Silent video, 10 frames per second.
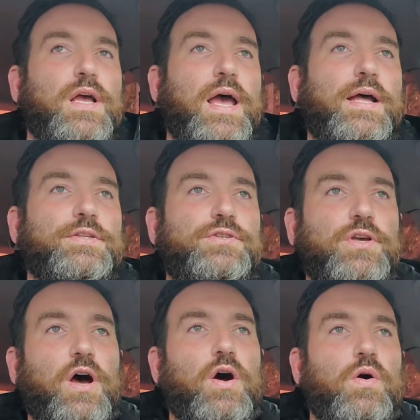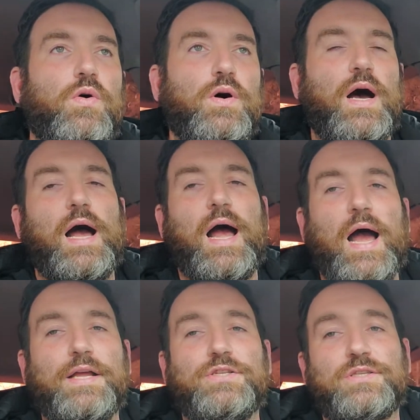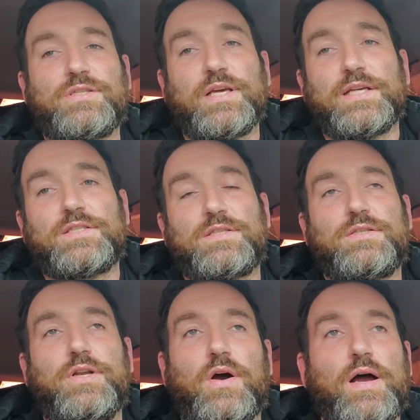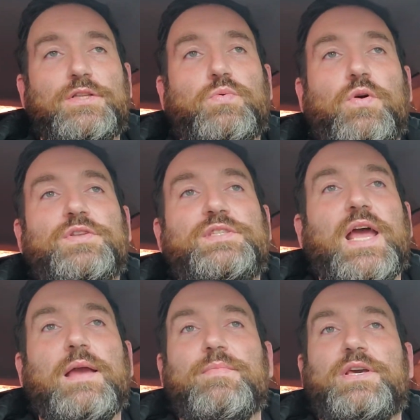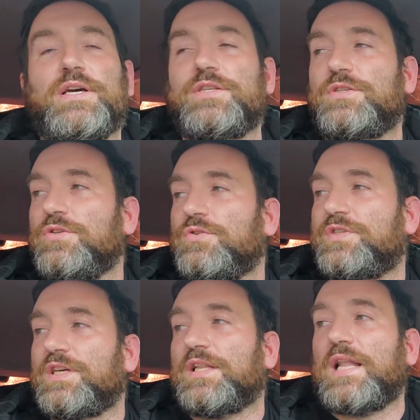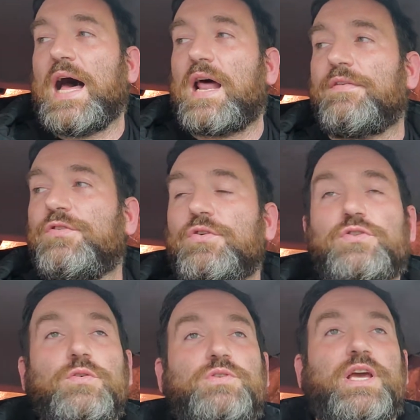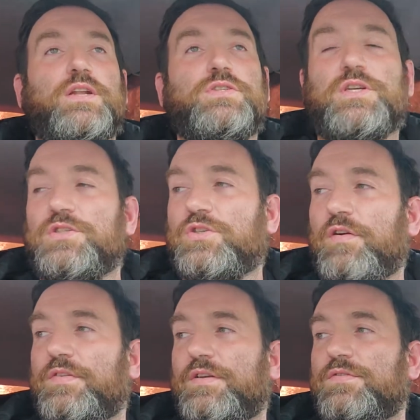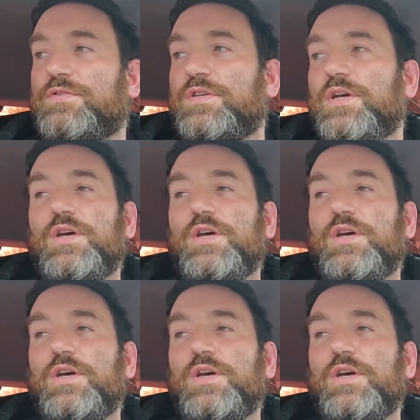And so I just think it's worth saying, because you see a lot of YouTube channels of conservatives